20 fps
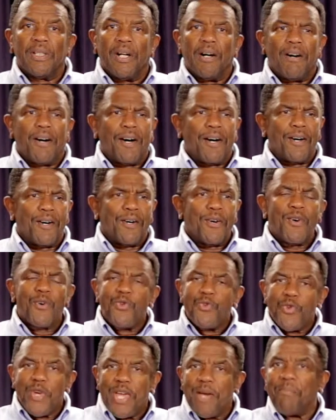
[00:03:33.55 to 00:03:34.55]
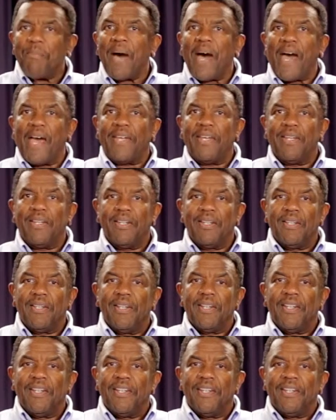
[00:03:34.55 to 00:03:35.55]
Uh, who am I?
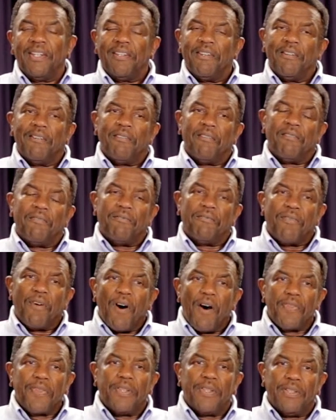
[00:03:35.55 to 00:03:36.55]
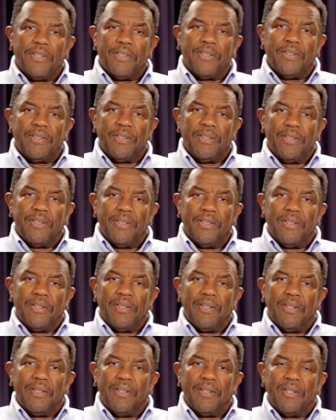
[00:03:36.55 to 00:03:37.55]
Fatherhood
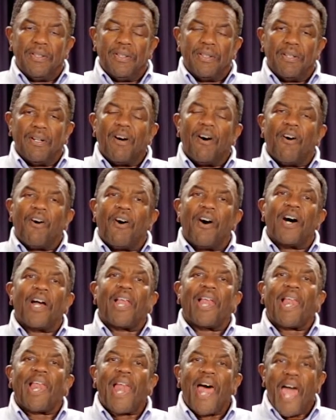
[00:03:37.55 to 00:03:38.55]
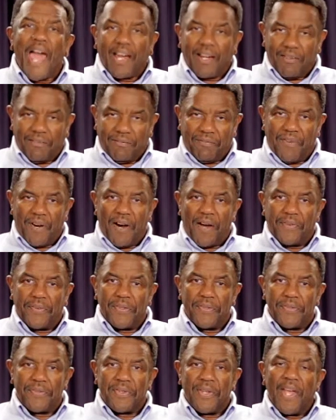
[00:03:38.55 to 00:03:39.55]
or a lack of
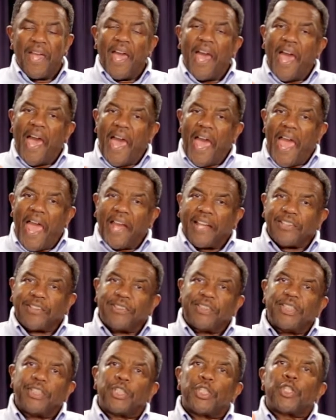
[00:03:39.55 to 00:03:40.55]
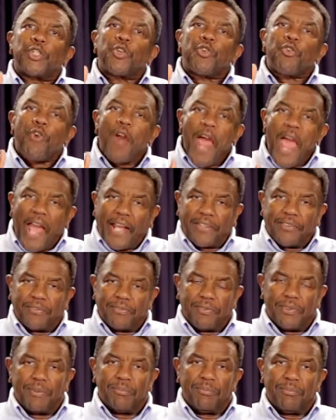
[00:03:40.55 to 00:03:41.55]
fathers actually detracts
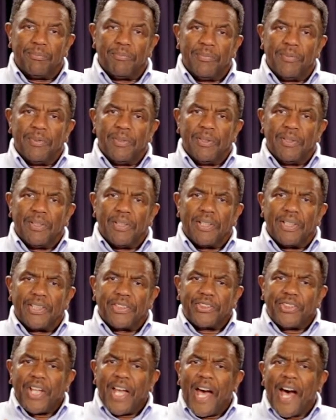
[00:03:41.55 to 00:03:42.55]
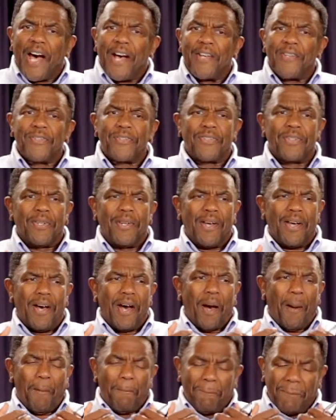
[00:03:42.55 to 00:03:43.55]
from a child's
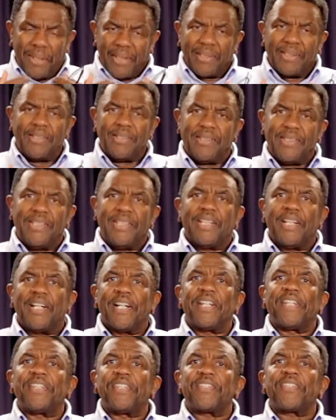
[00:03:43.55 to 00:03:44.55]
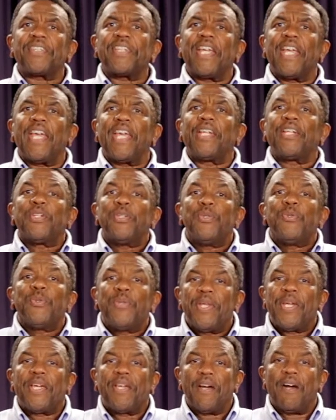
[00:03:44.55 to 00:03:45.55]
ability to understand who
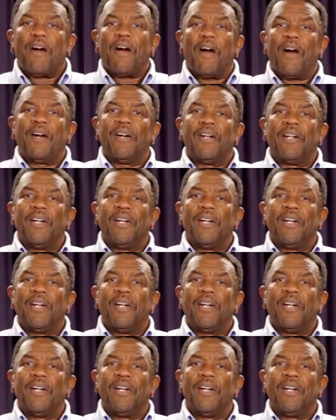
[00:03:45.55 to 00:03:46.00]
they are.